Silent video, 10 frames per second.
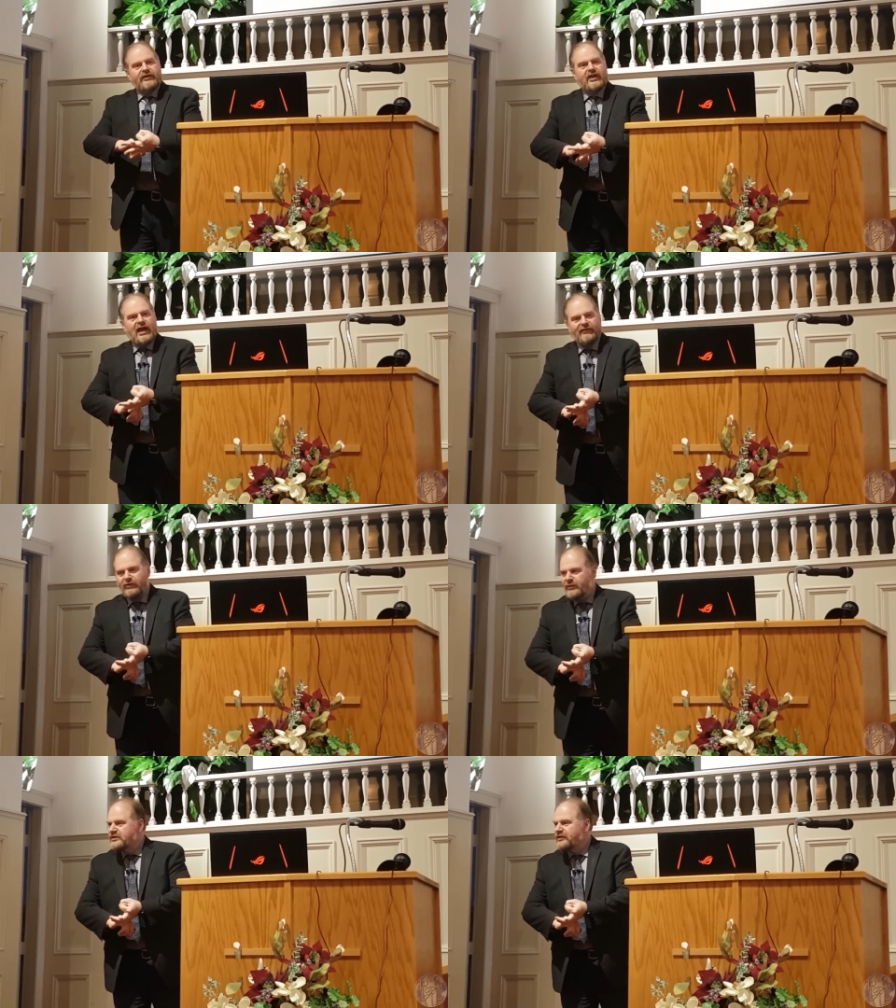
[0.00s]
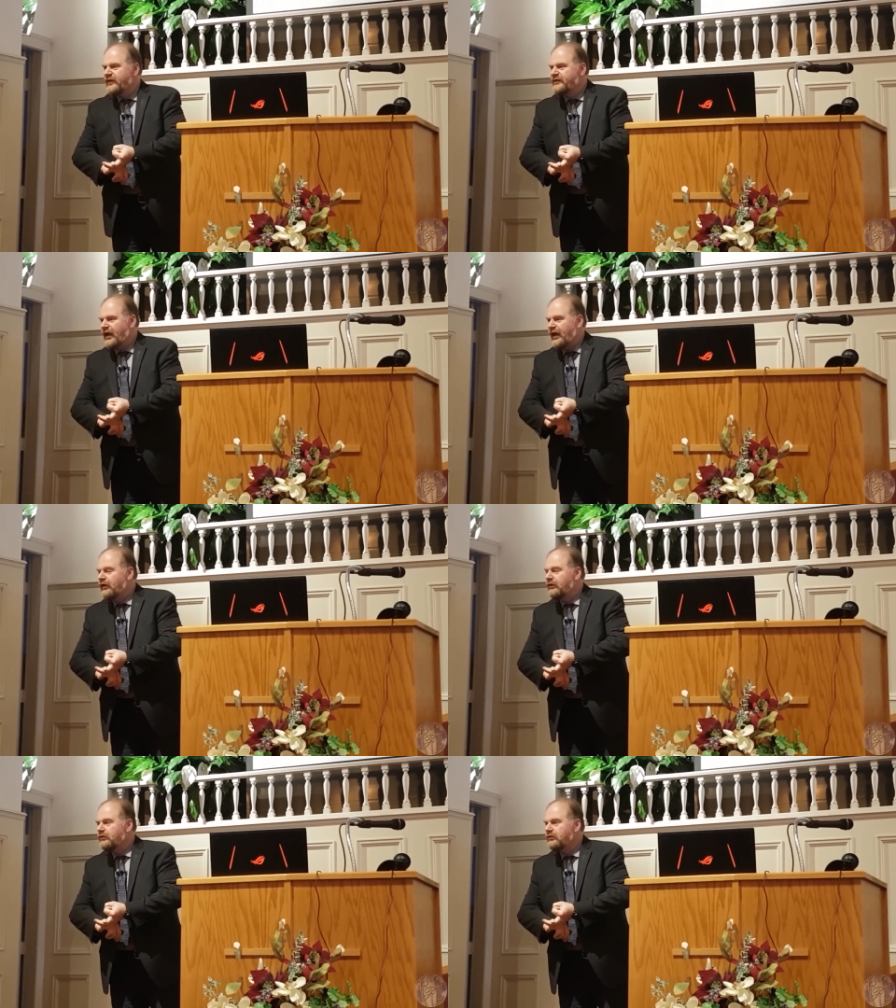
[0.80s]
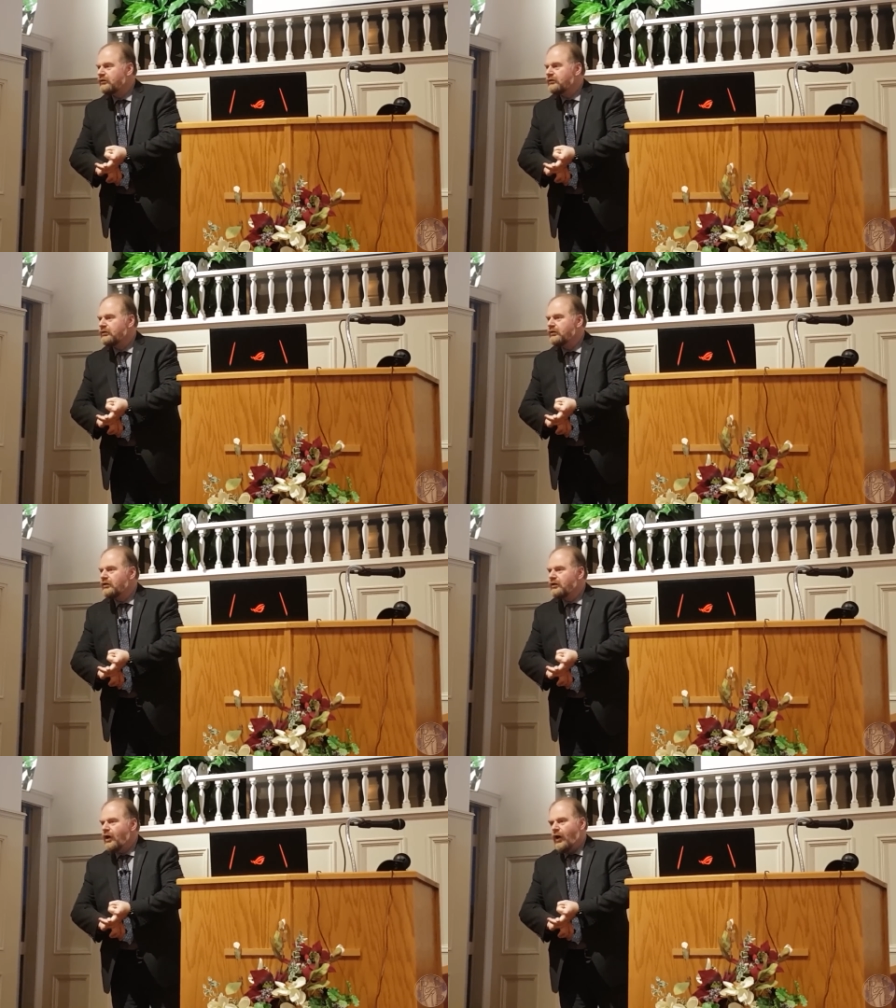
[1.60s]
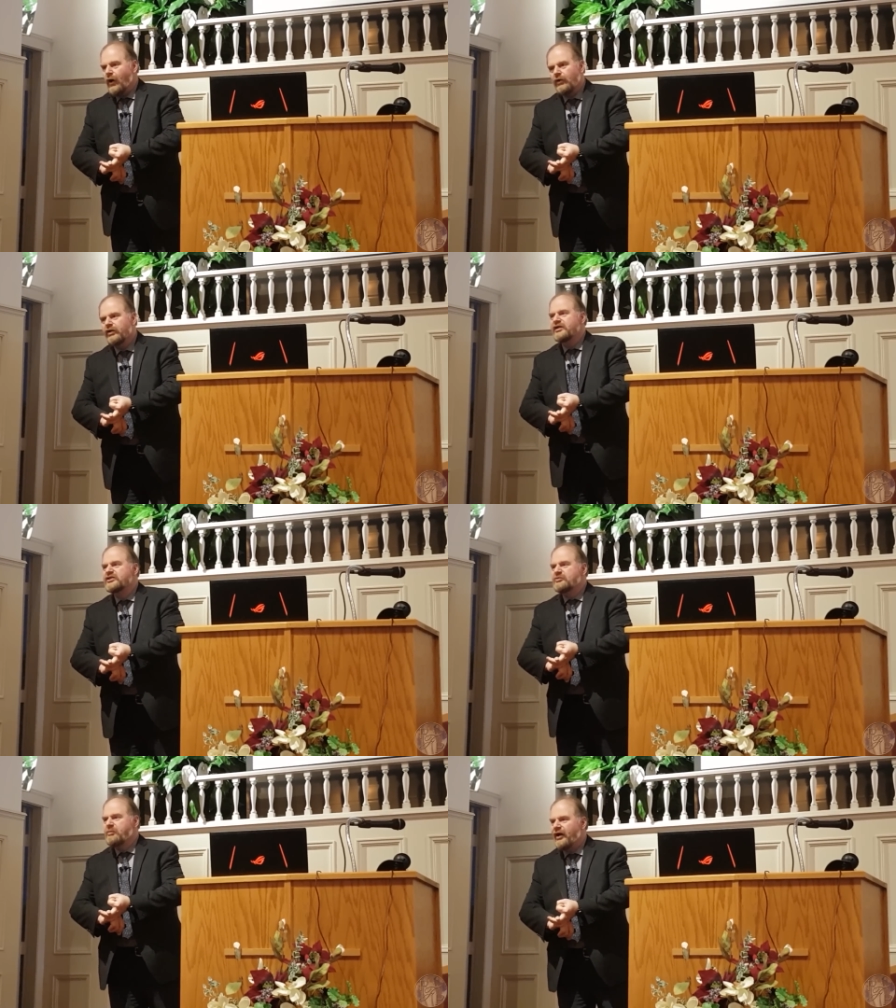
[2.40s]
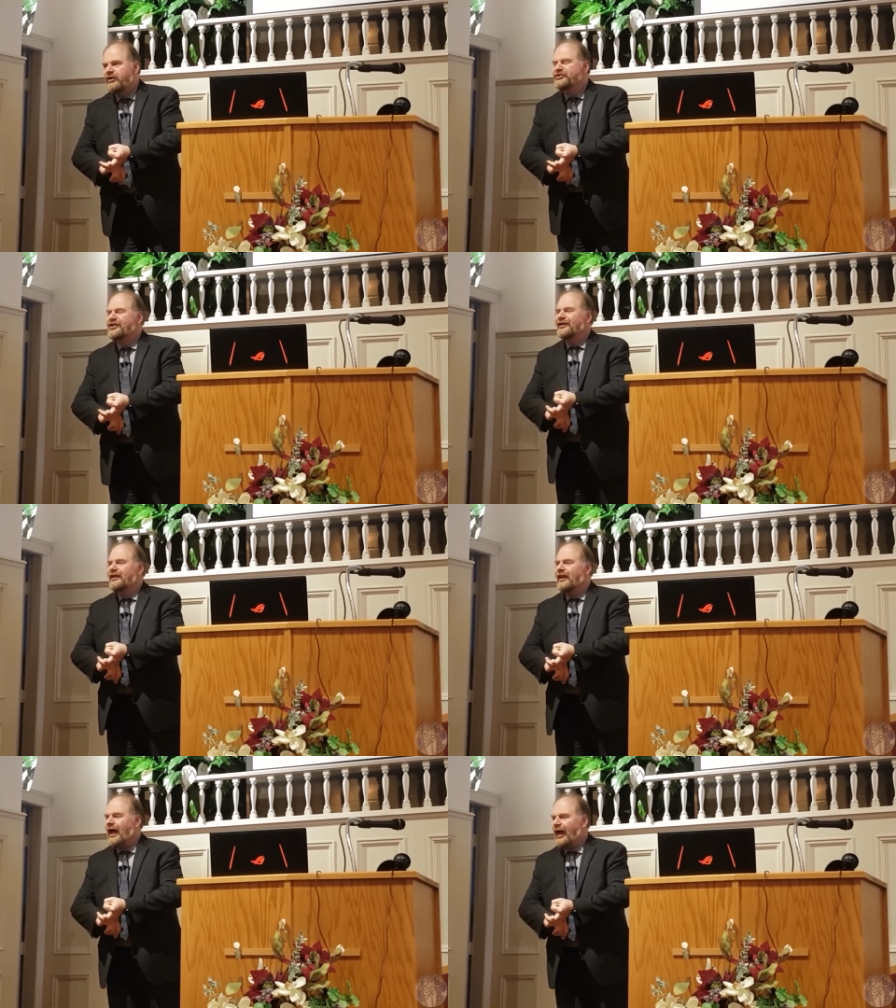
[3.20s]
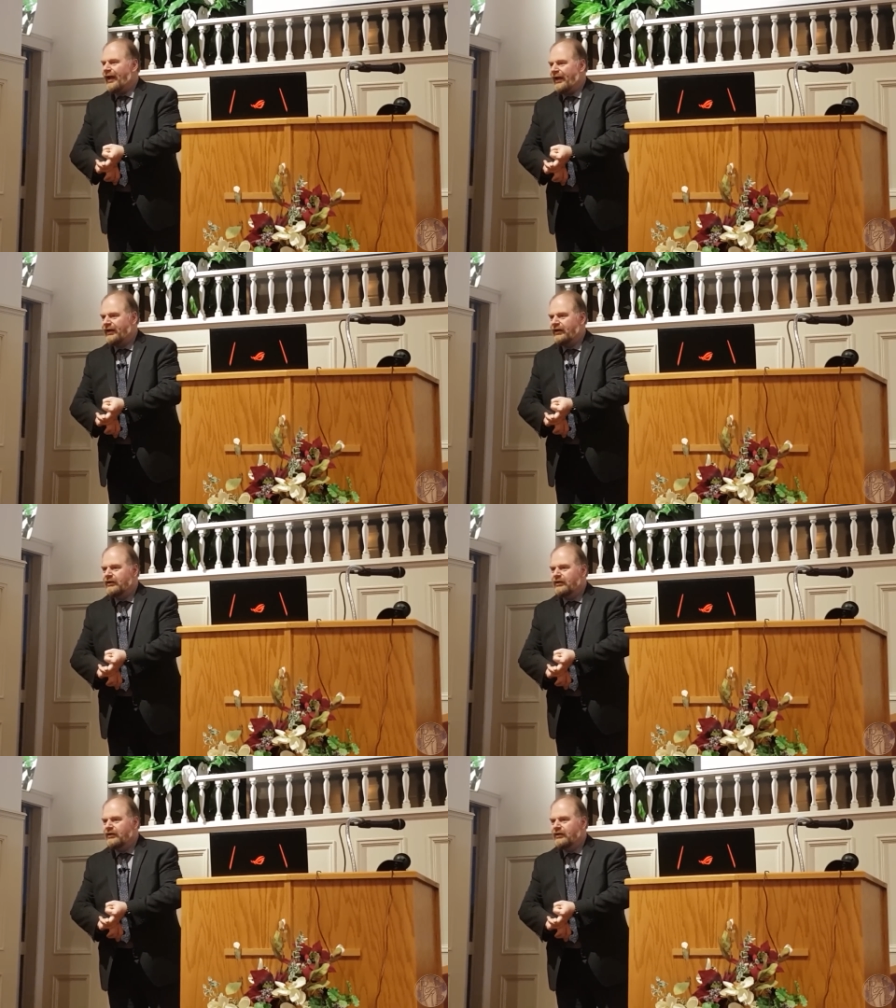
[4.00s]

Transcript: the government of the day, all conspired to lie